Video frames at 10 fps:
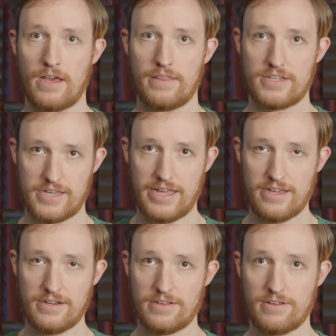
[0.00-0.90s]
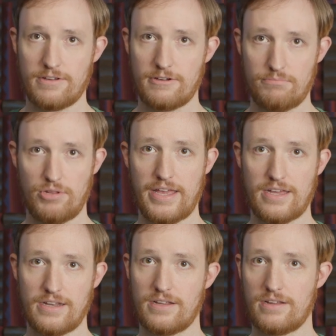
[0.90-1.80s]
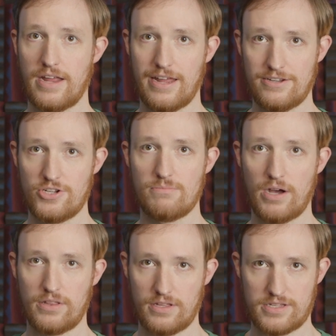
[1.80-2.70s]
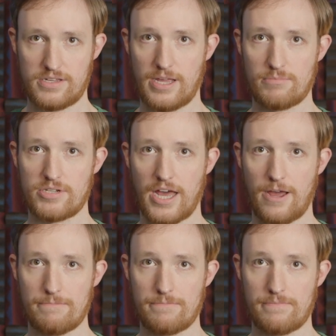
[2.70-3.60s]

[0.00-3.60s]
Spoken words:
Say it, play it, and do both at the same time.